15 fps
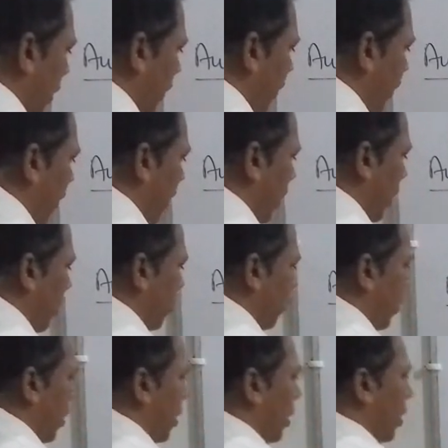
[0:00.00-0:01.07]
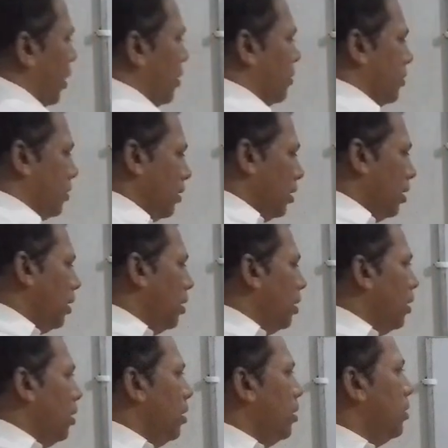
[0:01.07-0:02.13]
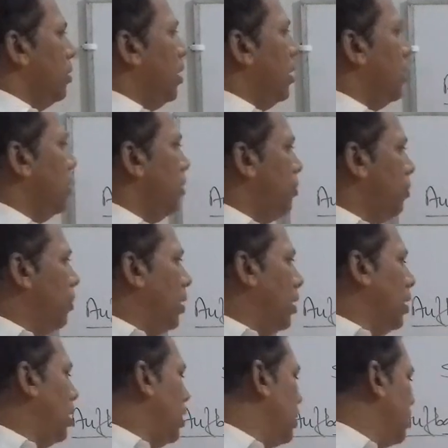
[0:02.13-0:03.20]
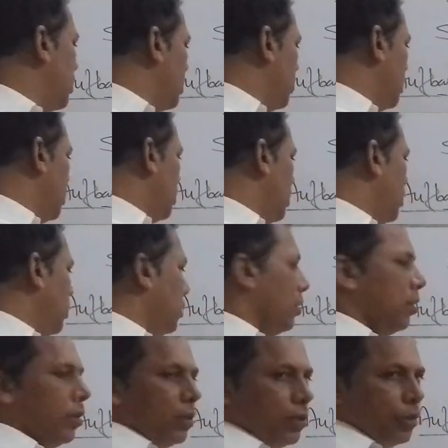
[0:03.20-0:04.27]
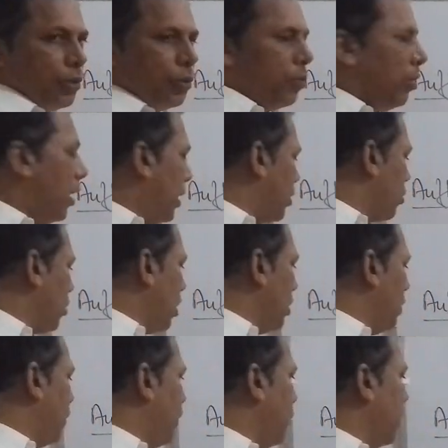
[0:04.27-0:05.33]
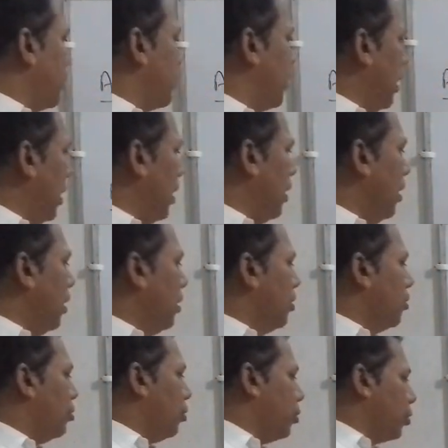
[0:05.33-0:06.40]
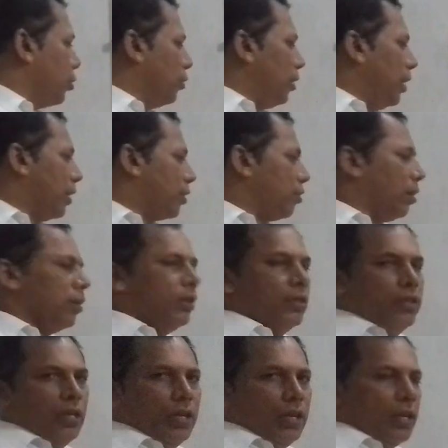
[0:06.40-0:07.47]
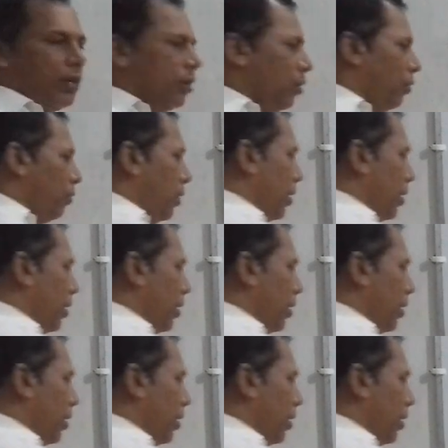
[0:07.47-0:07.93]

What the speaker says: will fill in 1s, that is 1s, 2 electron in first cell, so 2 electron is there,